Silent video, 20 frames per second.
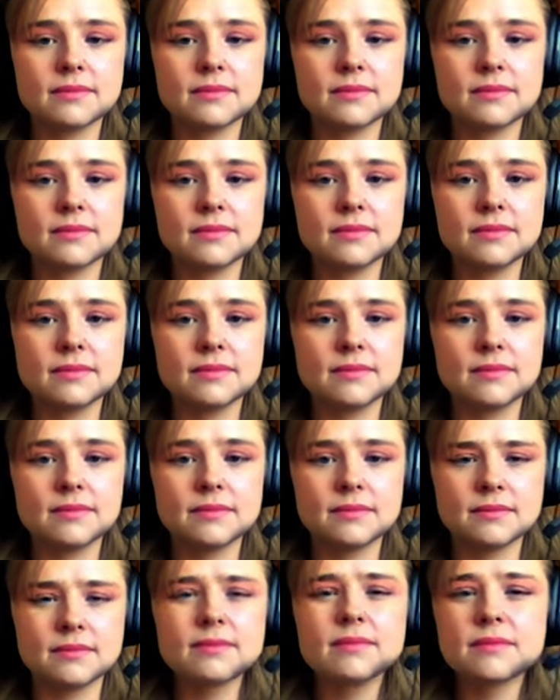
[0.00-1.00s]

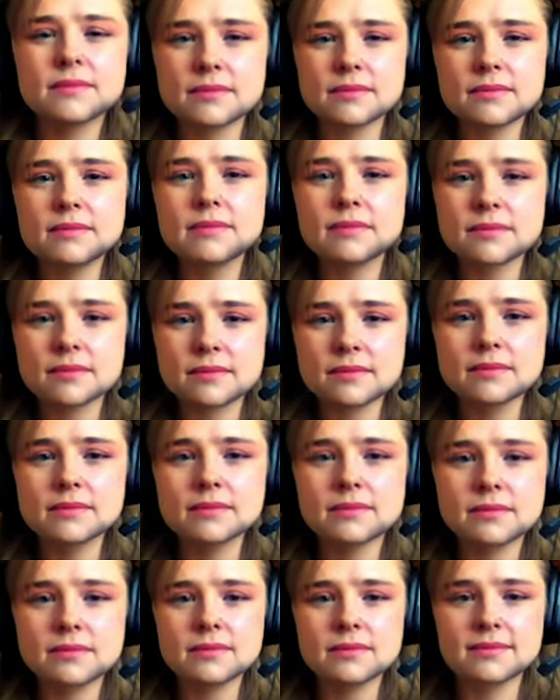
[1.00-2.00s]

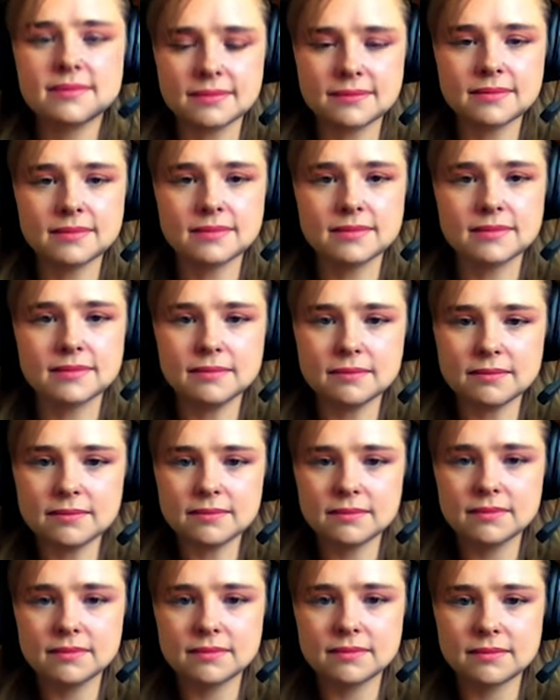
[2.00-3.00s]

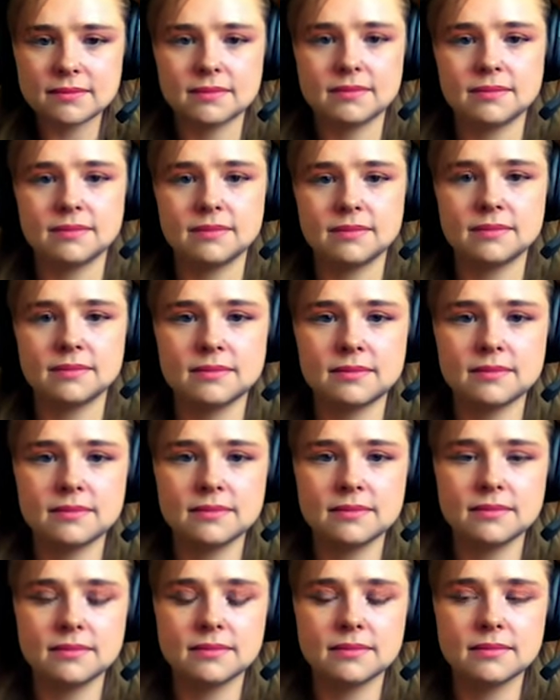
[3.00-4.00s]

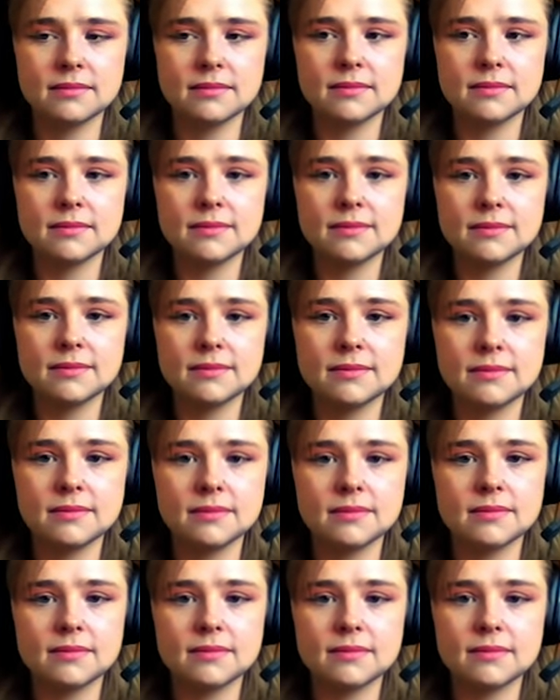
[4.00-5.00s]

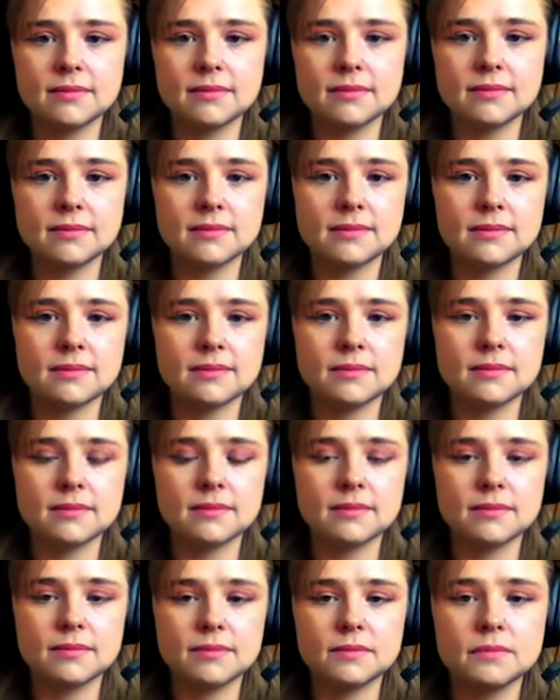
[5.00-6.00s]

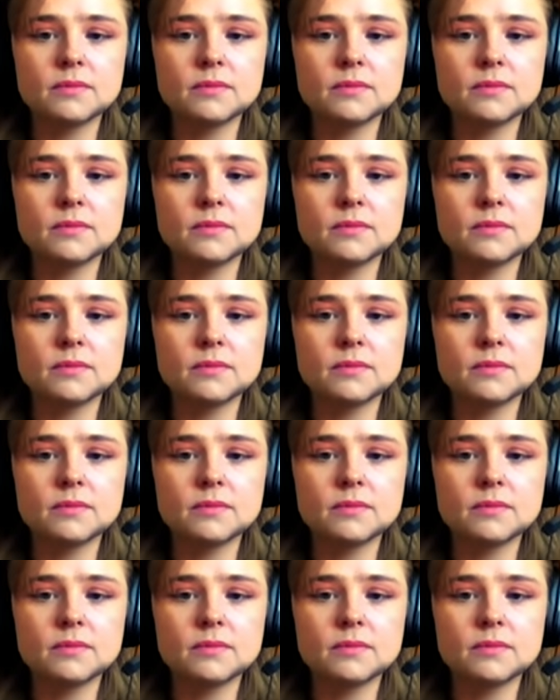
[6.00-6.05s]
(not speaking)